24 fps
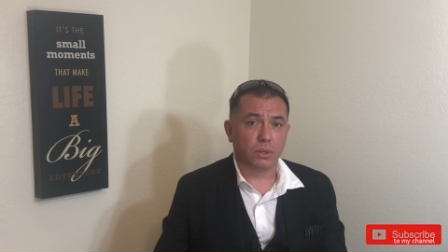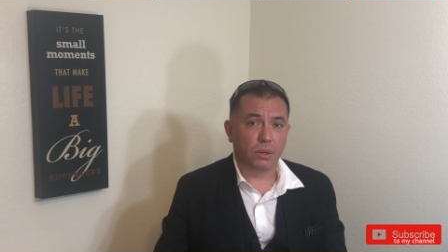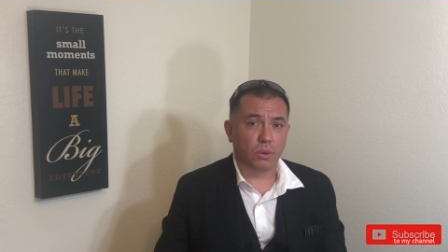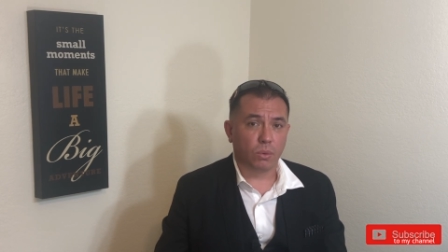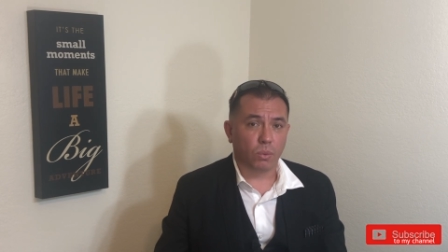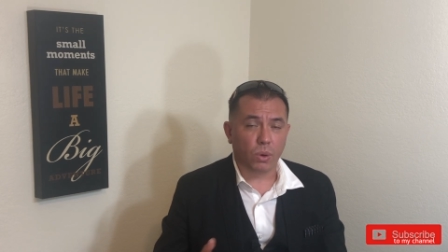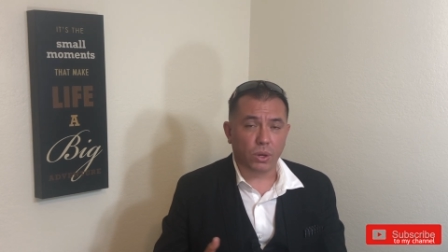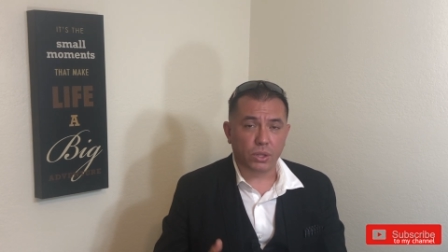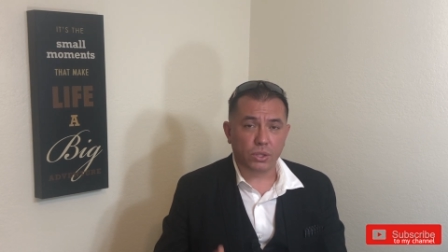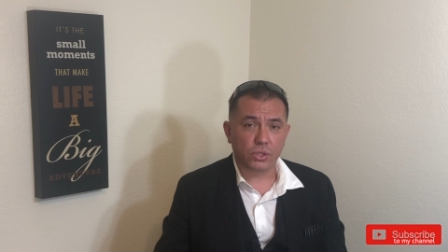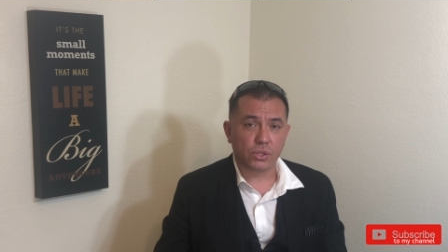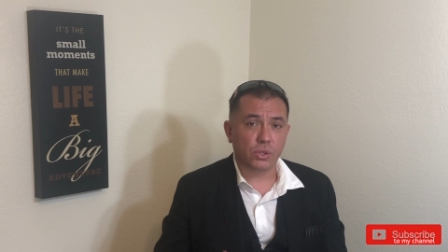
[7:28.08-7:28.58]

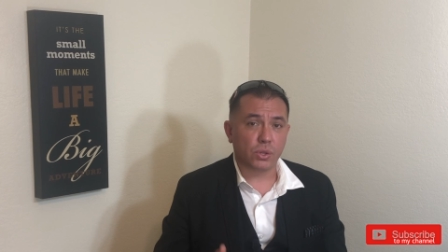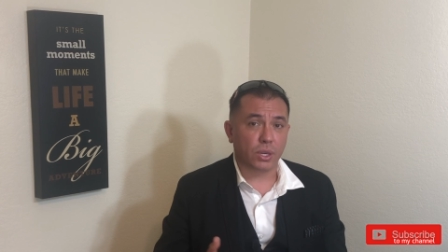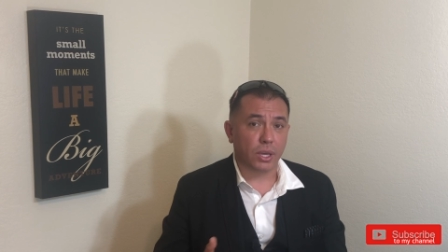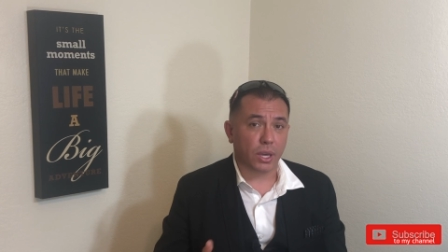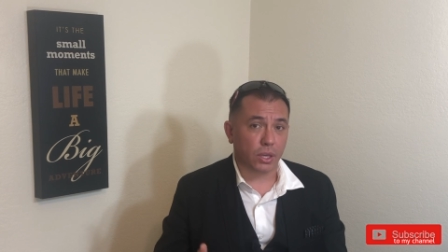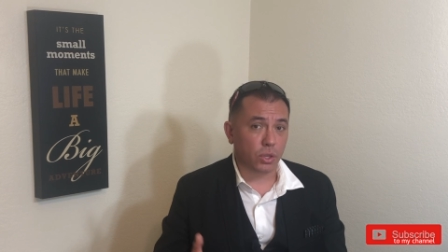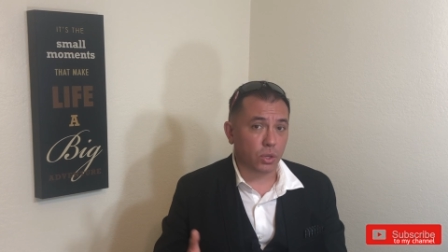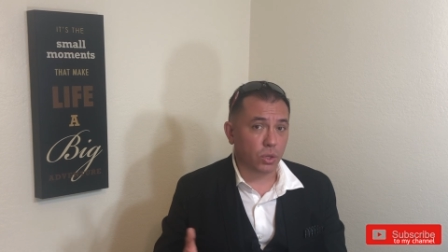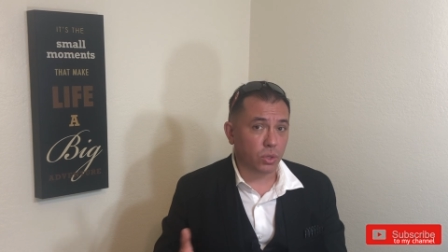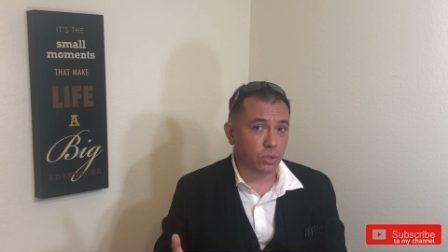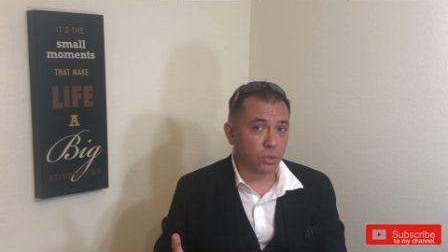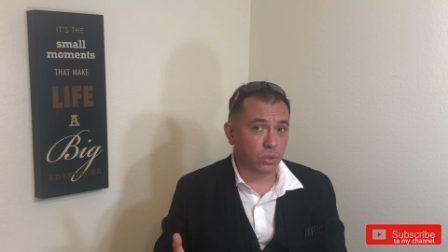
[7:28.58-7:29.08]
once you get
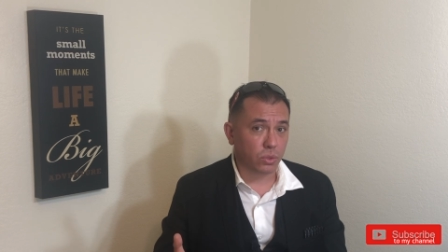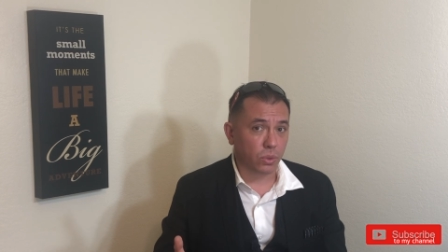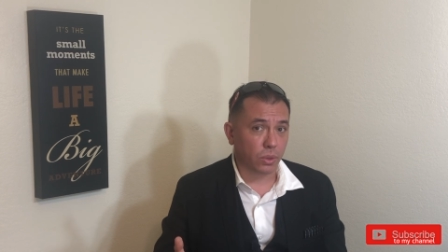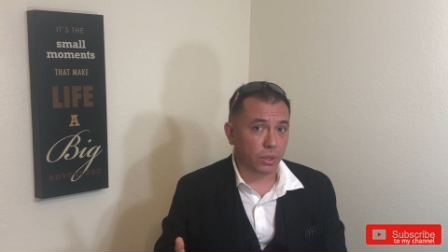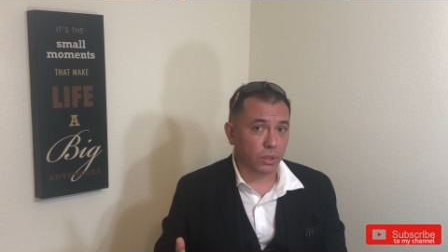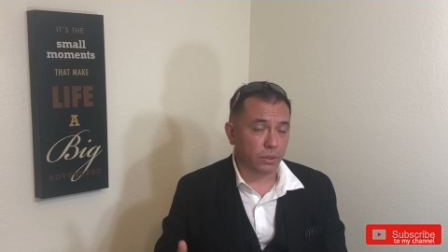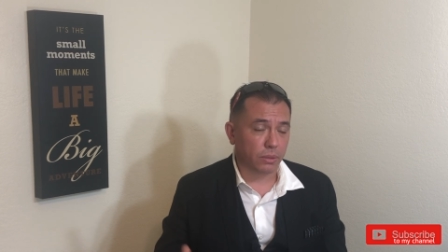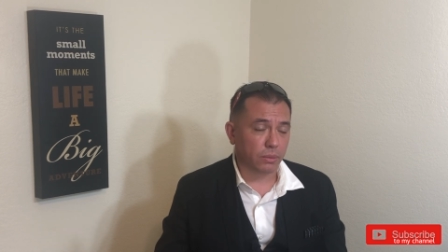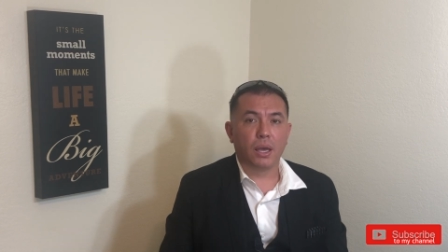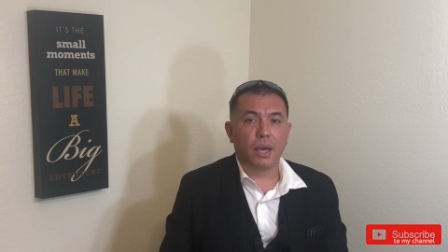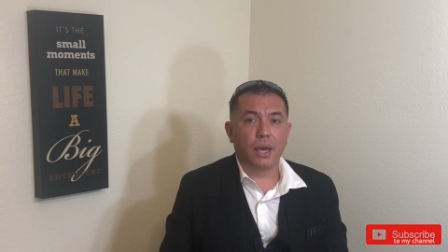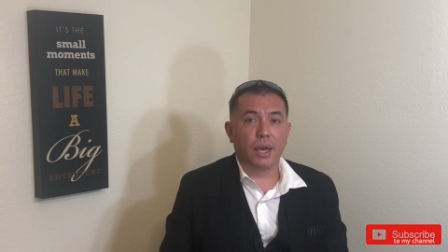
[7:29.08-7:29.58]
used to it.
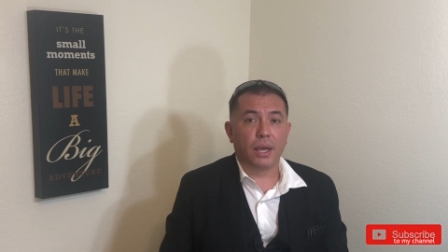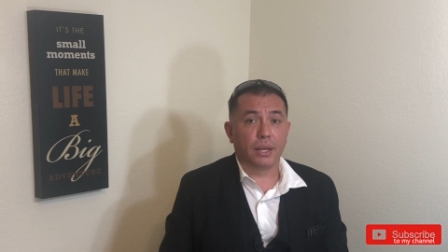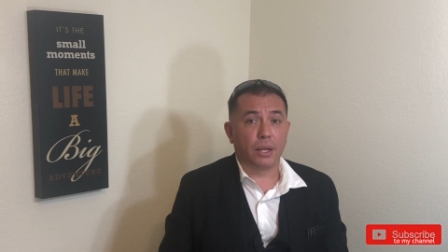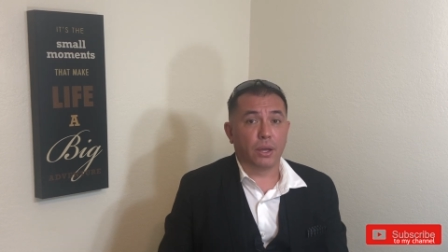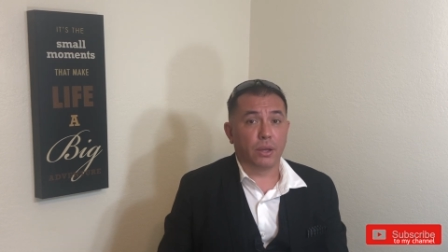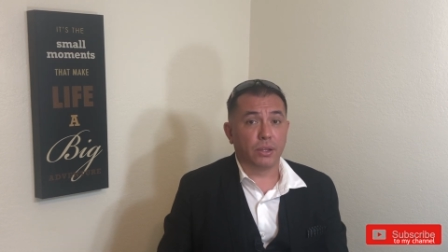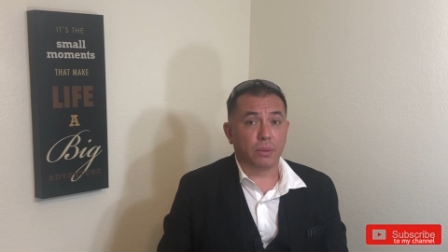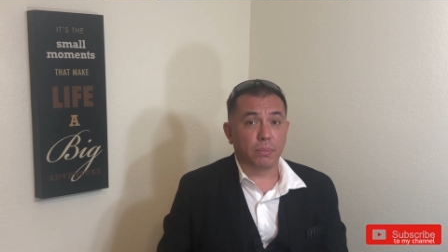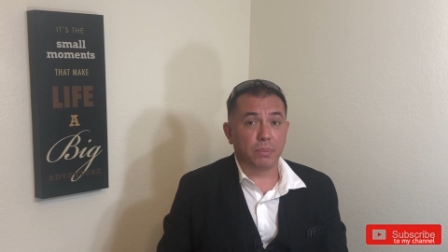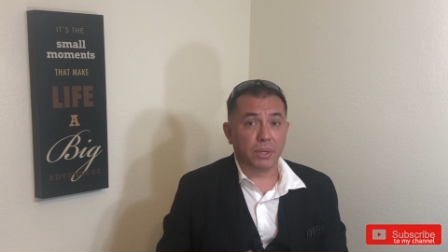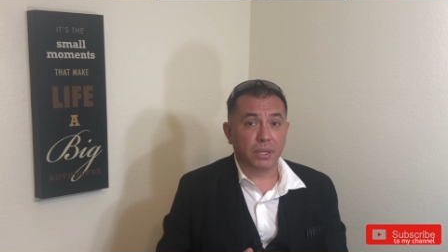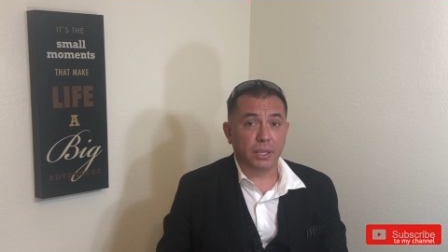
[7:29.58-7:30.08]
Now, in
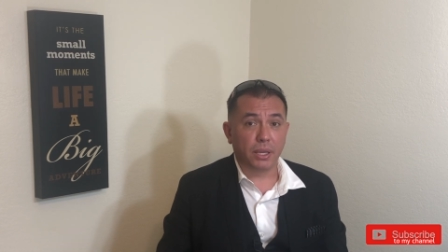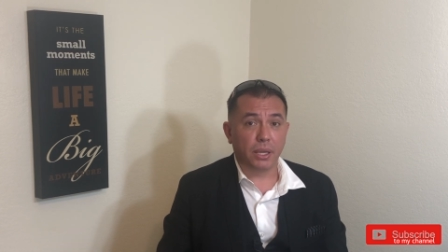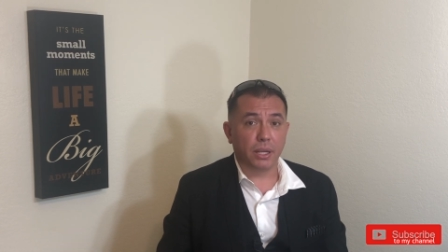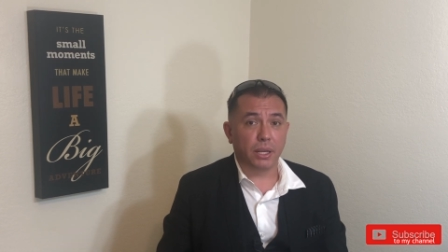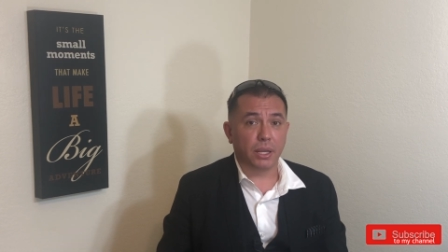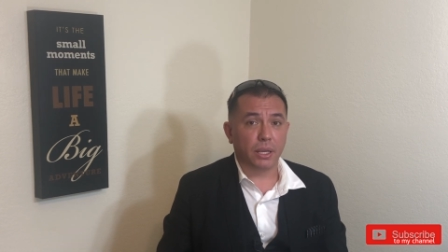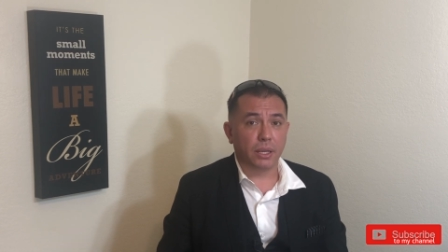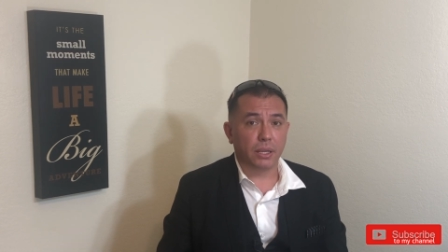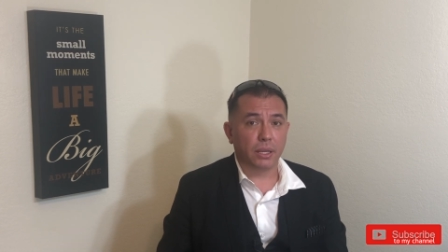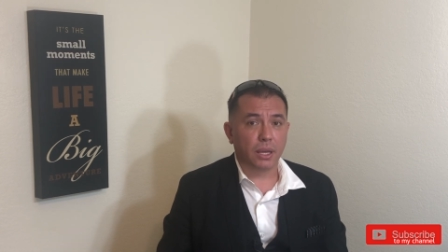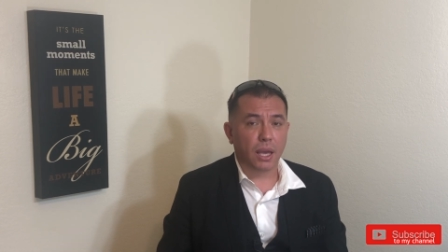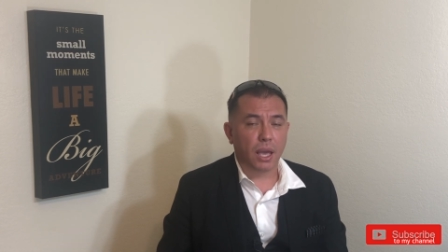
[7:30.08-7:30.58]
the
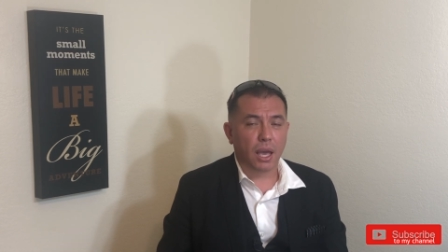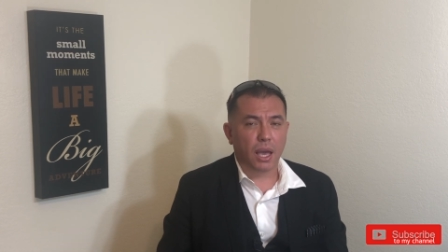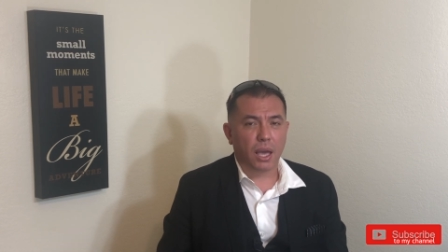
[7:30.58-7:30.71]
beginning,